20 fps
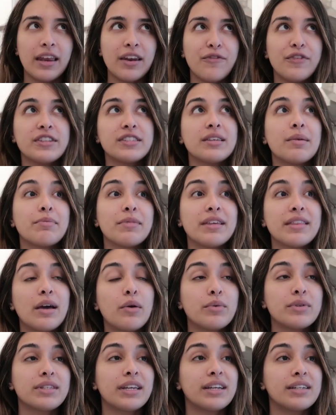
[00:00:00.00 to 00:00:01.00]
And if it's something
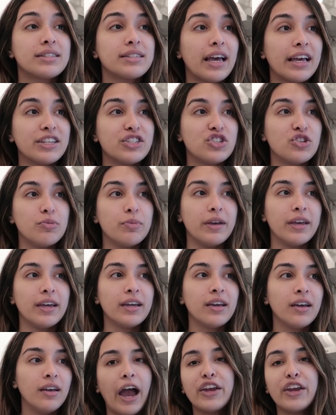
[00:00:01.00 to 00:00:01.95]
that was like a size too big,